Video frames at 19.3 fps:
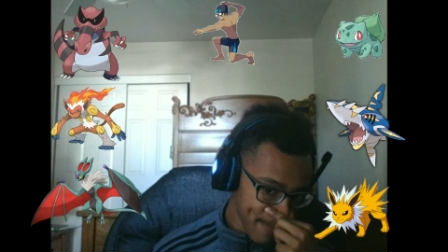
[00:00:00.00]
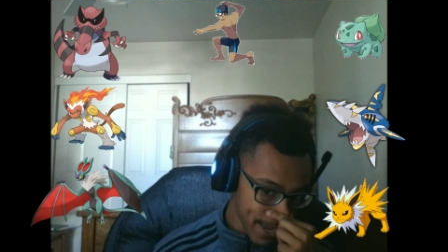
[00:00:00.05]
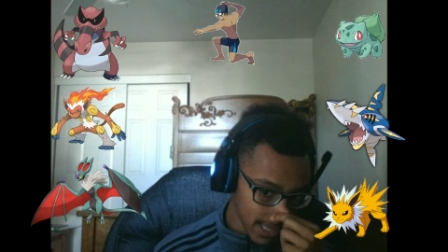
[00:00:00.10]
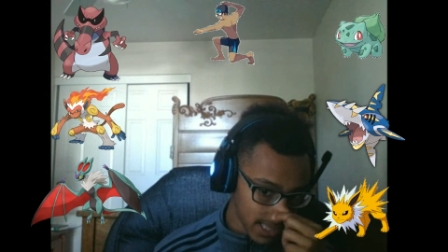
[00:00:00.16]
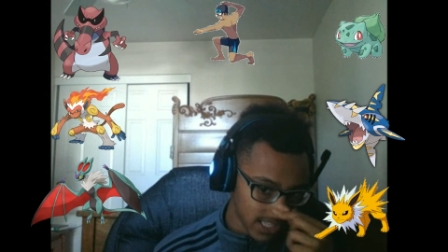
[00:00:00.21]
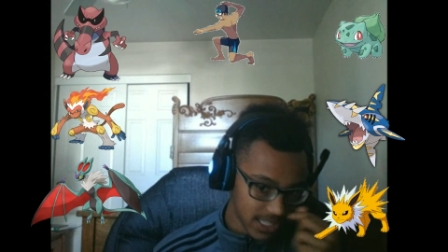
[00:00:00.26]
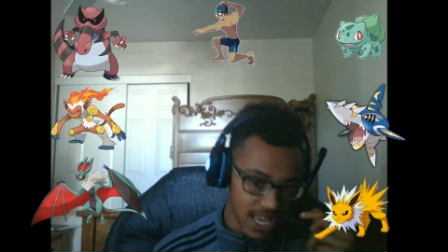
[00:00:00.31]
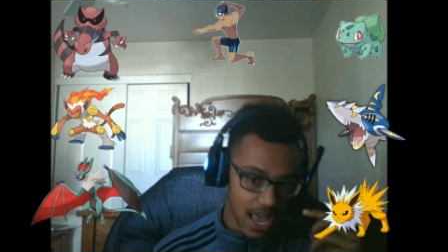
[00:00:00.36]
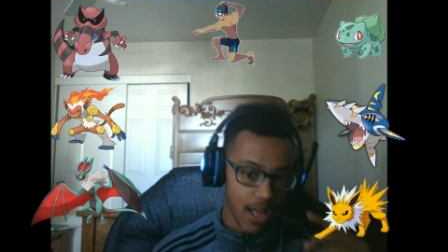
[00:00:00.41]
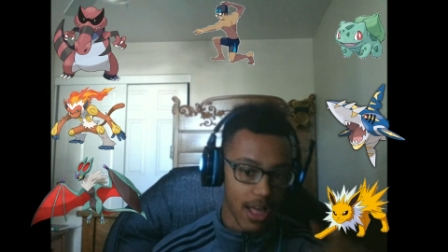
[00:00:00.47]
being
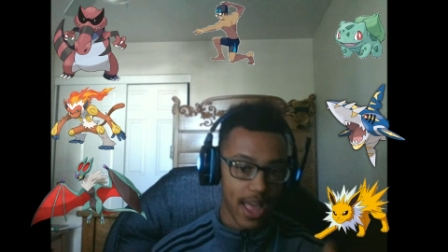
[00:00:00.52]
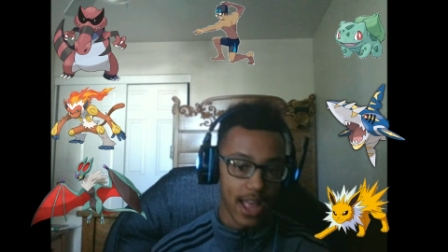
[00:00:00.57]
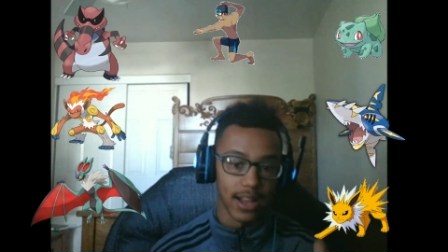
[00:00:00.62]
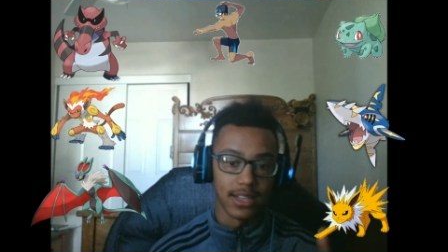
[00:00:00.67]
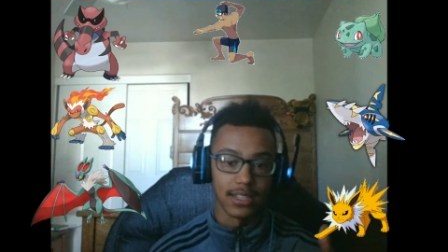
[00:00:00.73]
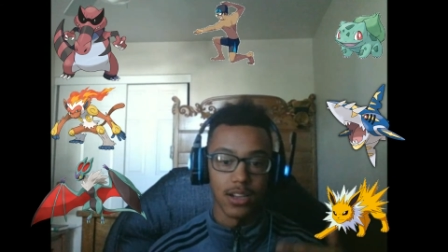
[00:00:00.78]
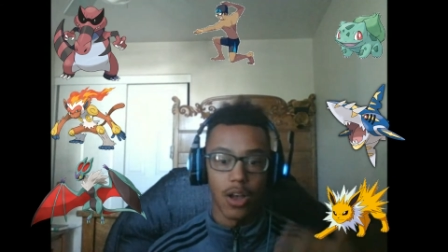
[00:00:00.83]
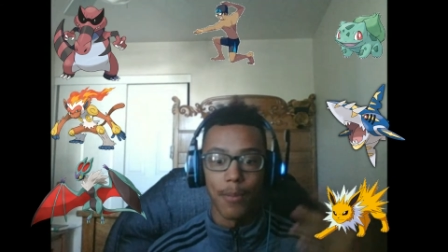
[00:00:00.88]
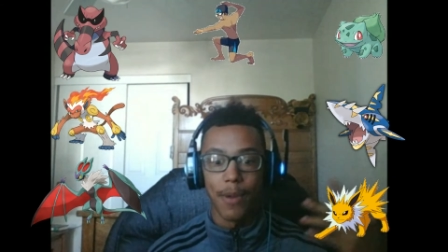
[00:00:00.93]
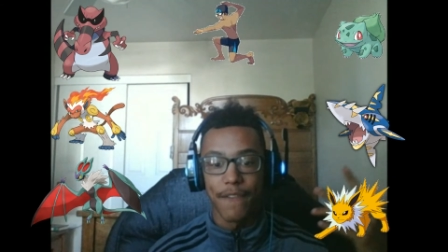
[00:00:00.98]
the tail end
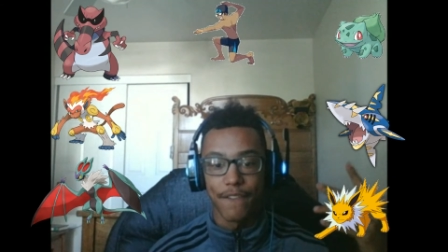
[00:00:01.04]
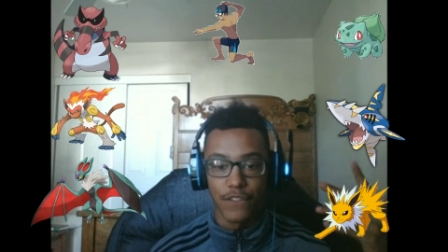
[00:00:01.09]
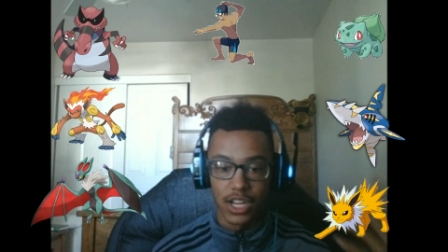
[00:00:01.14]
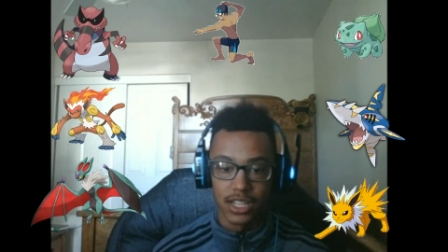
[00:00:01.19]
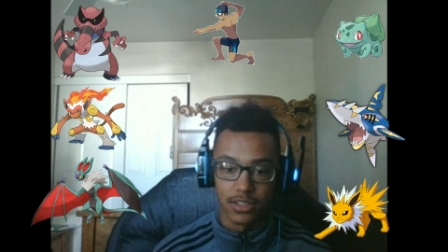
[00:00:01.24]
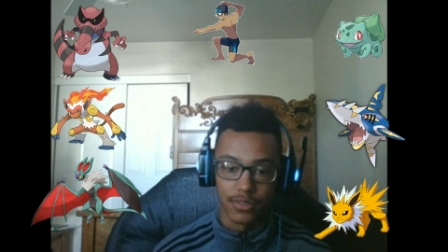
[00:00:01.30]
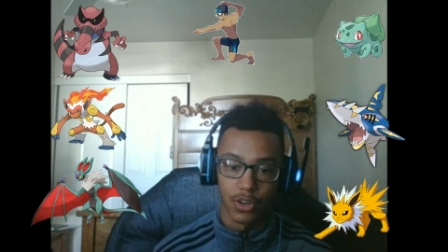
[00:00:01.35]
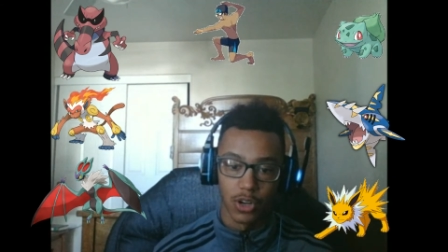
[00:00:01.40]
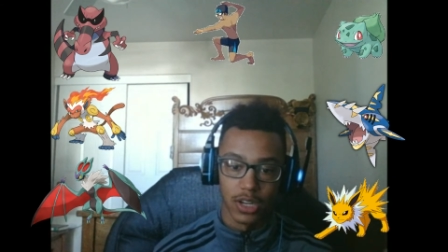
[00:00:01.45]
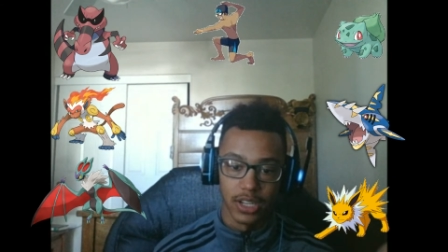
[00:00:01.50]
because all my
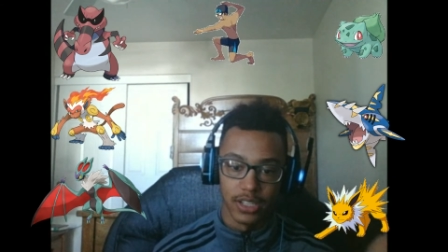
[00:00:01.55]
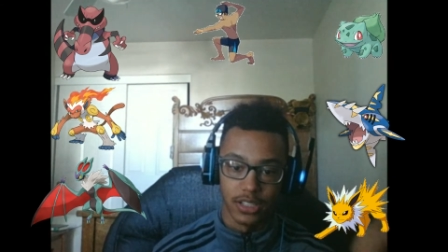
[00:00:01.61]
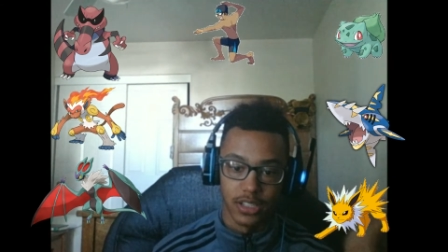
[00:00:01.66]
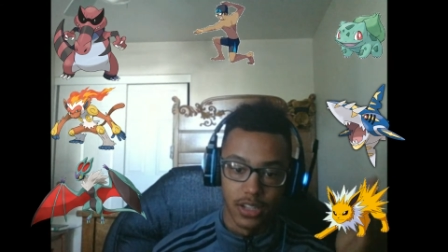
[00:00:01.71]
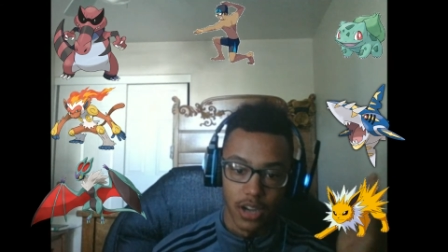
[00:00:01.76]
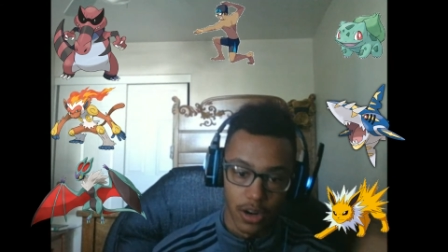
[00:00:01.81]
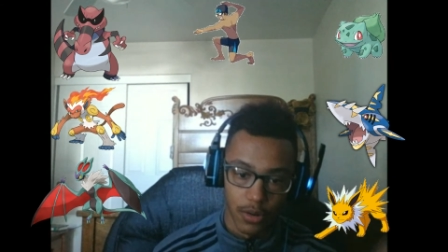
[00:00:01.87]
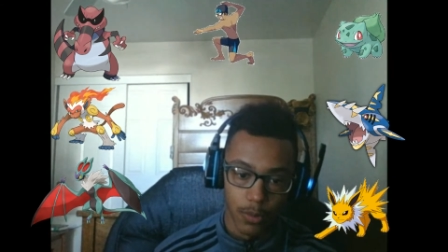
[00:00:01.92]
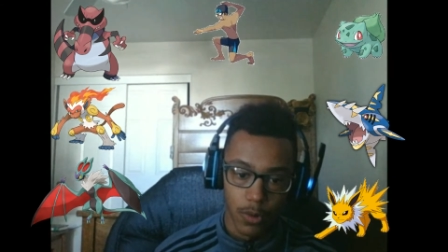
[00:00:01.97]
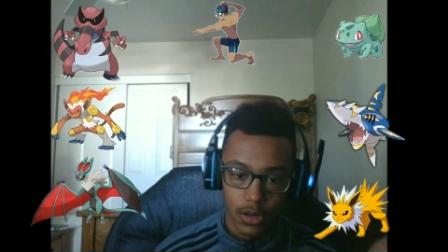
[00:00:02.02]
friends have already
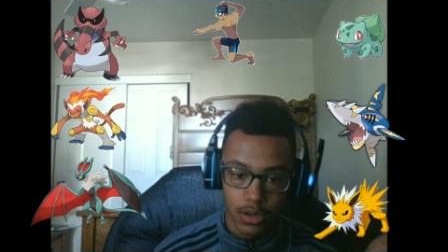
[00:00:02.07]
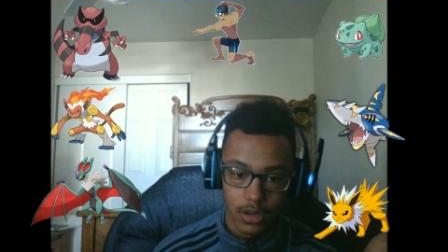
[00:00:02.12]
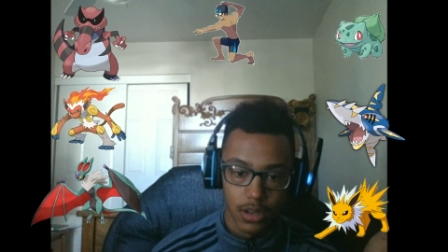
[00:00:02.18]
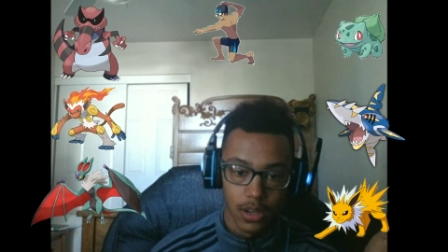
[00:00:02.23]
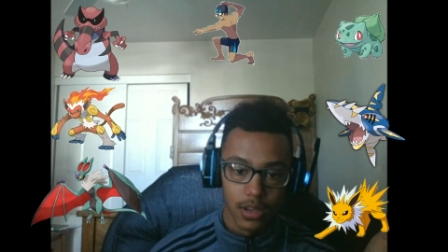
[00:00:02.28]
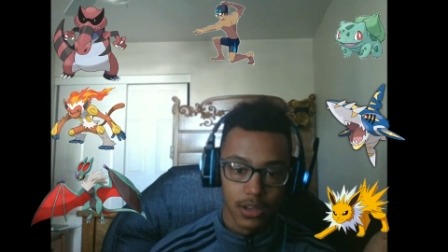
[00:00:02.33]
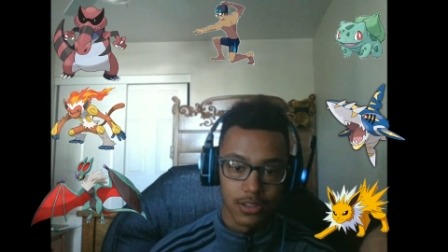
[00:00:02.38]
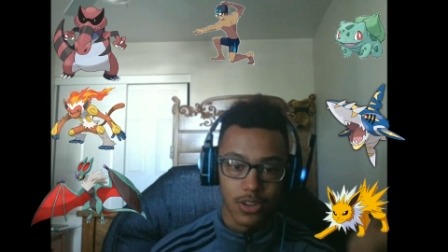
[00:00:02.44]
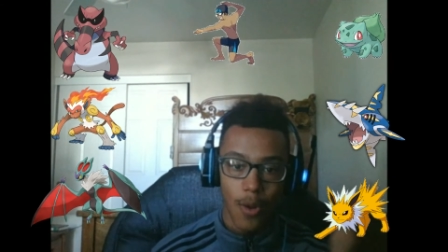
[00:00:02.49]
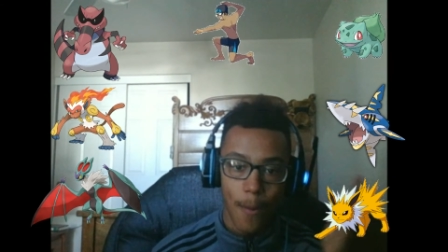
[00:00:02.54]
done one
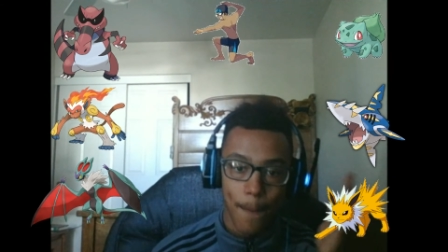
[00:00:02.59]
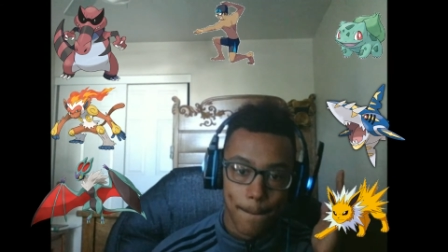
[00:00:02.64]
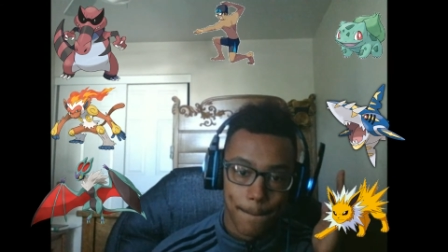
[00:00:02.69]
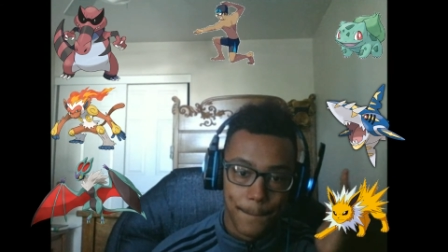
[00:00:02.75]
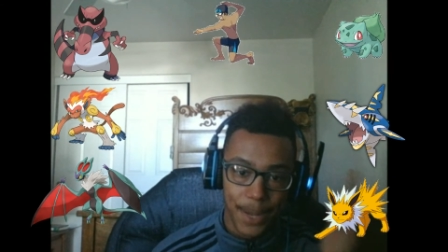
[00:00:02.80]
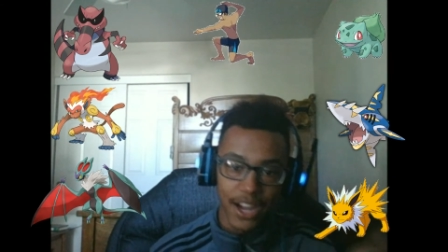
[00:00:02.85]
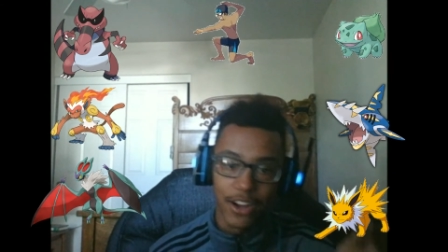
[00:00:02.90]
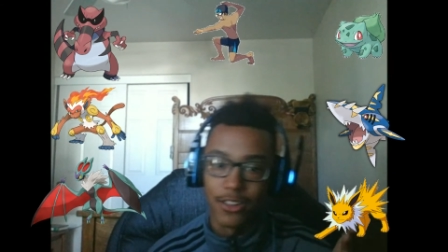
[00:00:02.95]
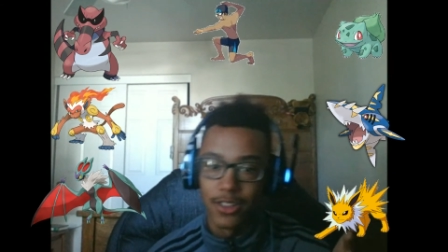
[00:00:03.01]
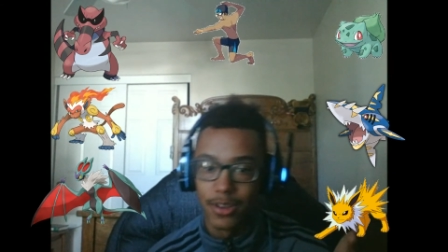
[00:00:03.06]
because they're all
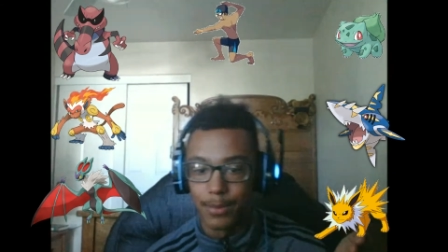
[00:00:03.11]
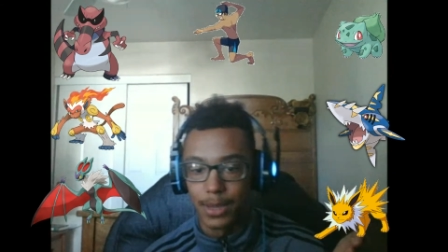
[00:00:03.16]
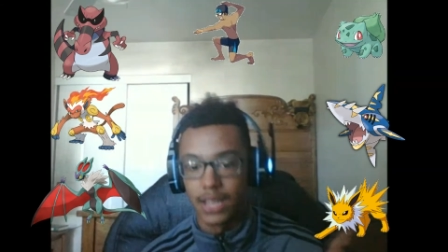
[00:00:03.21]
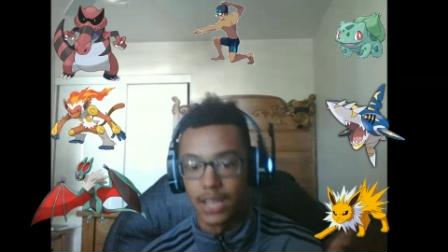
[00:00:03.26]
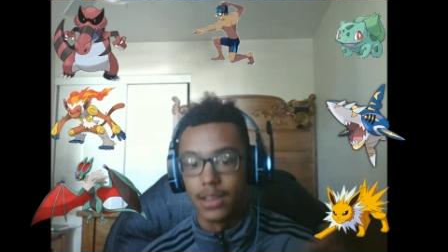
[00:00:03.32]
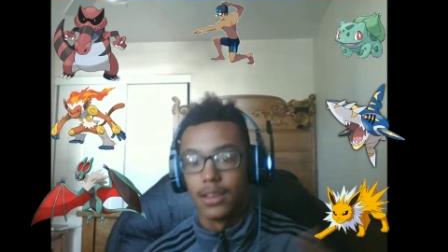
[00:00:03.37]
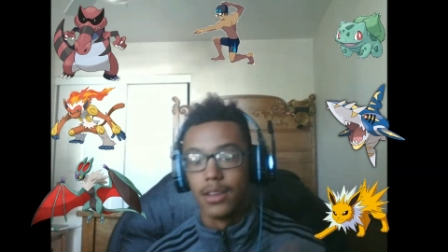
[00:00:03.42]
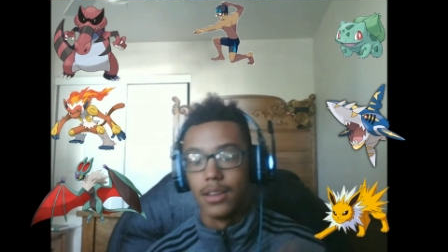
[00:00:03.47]
bigger than me.